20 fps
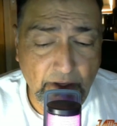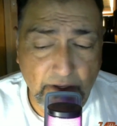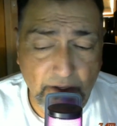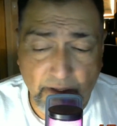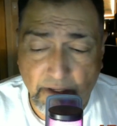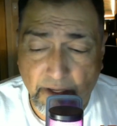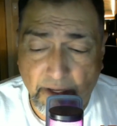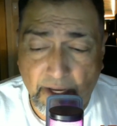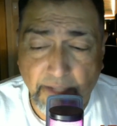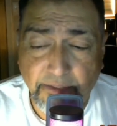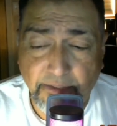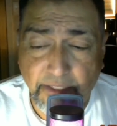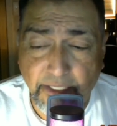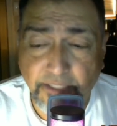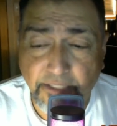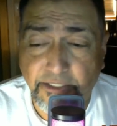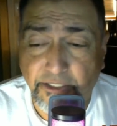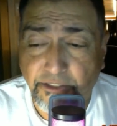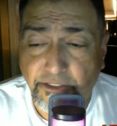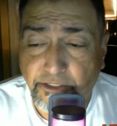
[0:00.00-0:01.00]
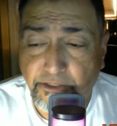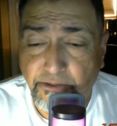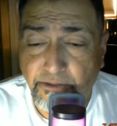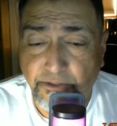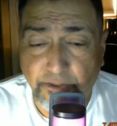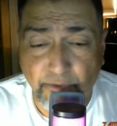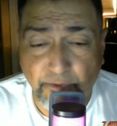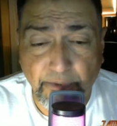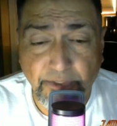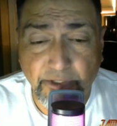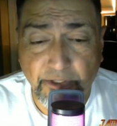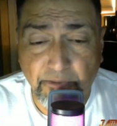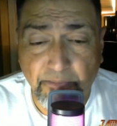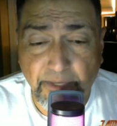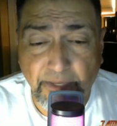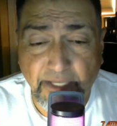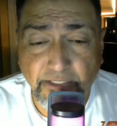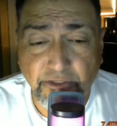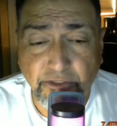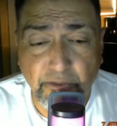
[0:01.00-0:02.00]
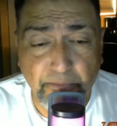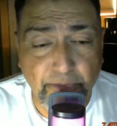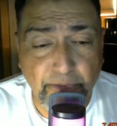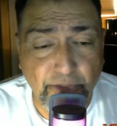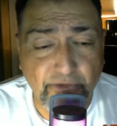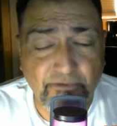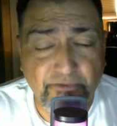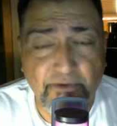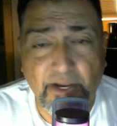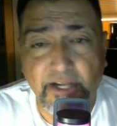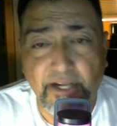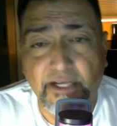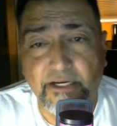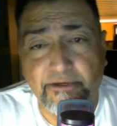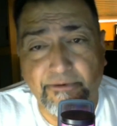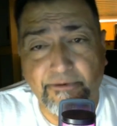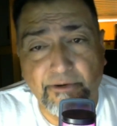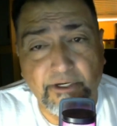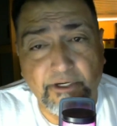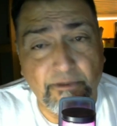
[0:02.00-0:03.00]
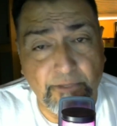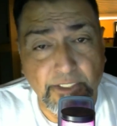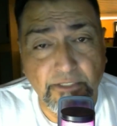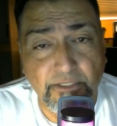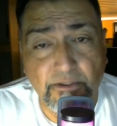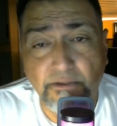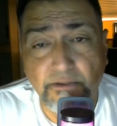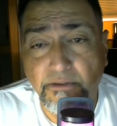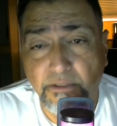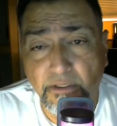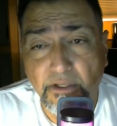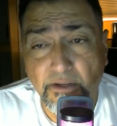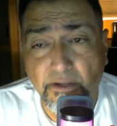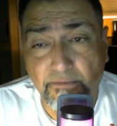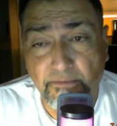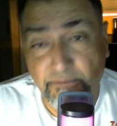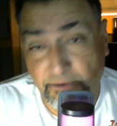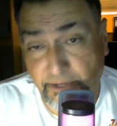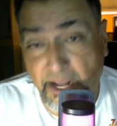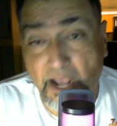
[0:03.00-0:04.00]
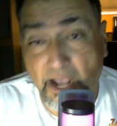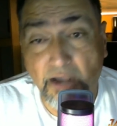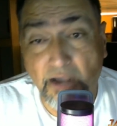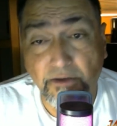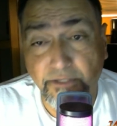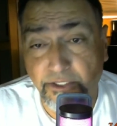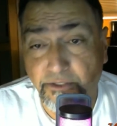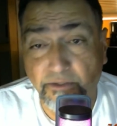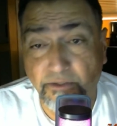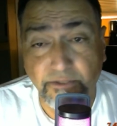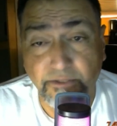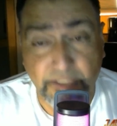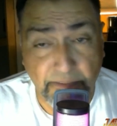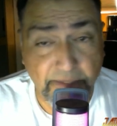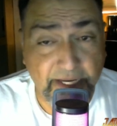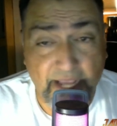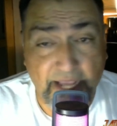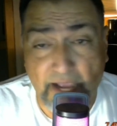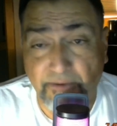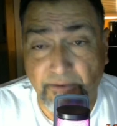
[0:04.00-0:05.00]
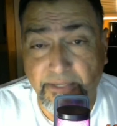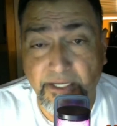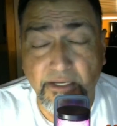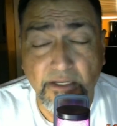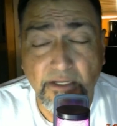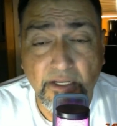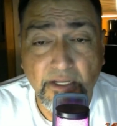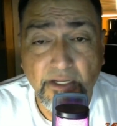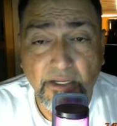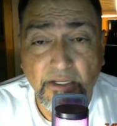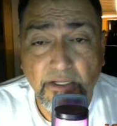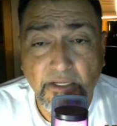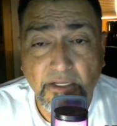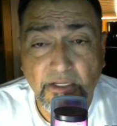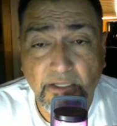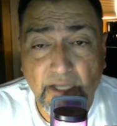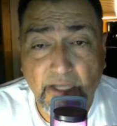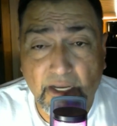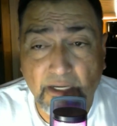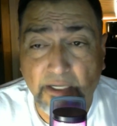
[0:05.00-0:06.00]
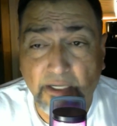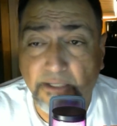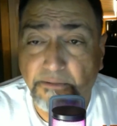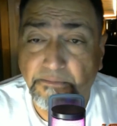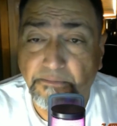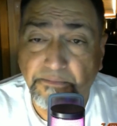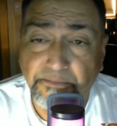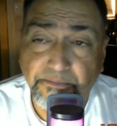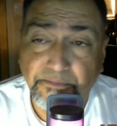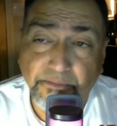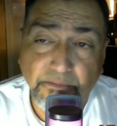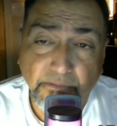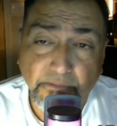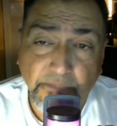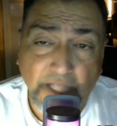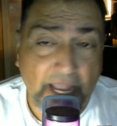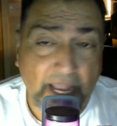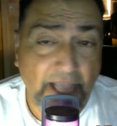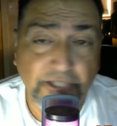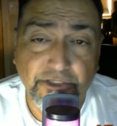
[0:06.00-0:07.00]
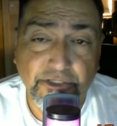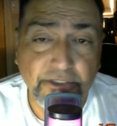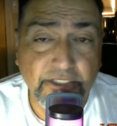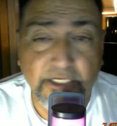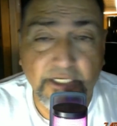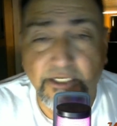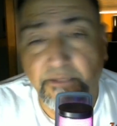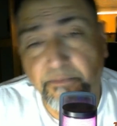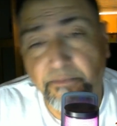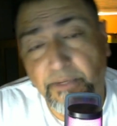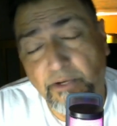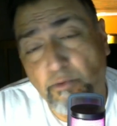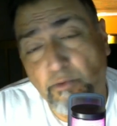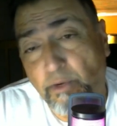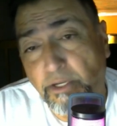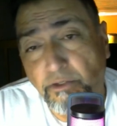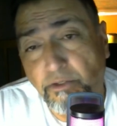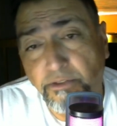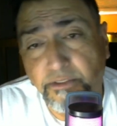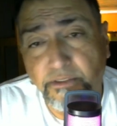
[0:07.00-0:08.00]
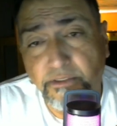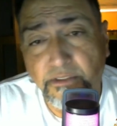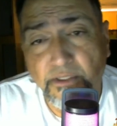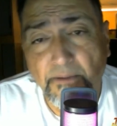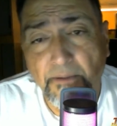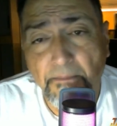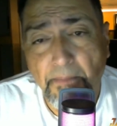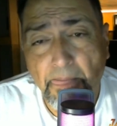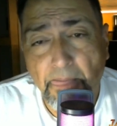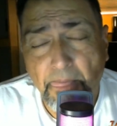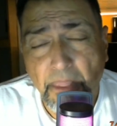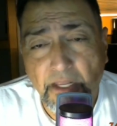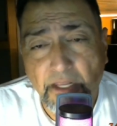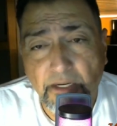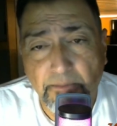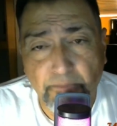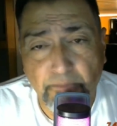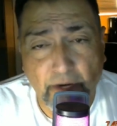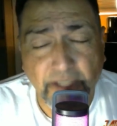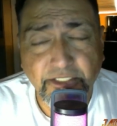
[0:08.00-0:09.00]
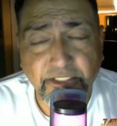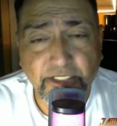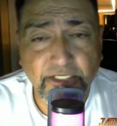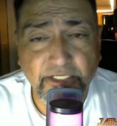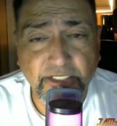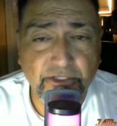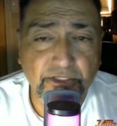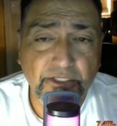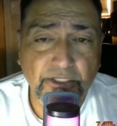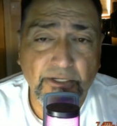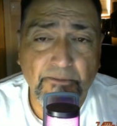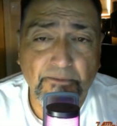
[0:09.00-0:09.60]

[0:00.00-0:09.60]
I think they're doing their best to beautify Carrizo for now, Dimmitt County, Ashton and Big Wells, Brundage.